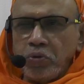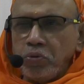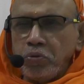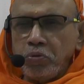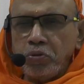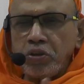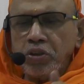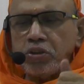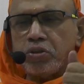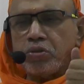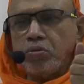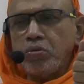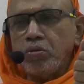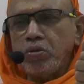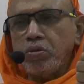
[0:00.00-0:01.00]
You just
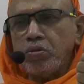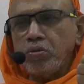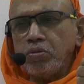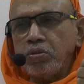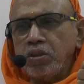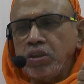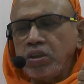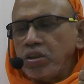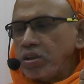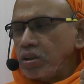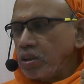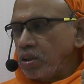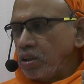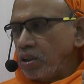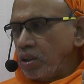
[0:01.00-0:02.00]
hold to the
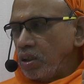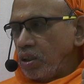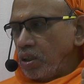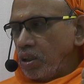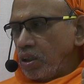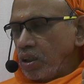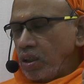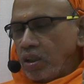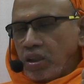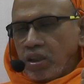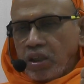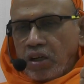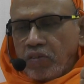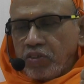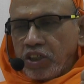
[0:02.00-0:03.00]

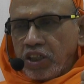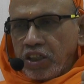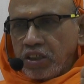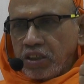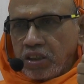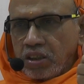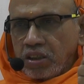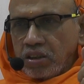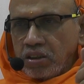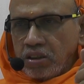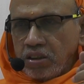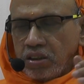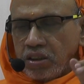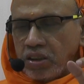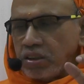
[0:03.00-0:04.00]
navigator.
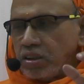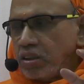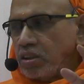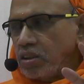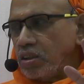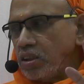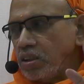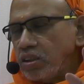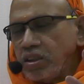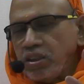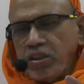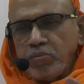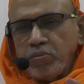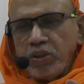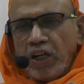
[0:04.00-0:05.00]
Just
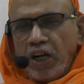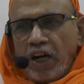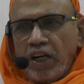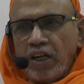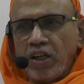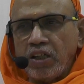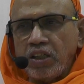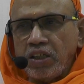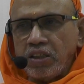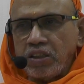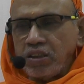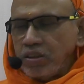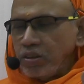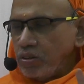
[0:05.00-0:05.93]
keep the hand on it.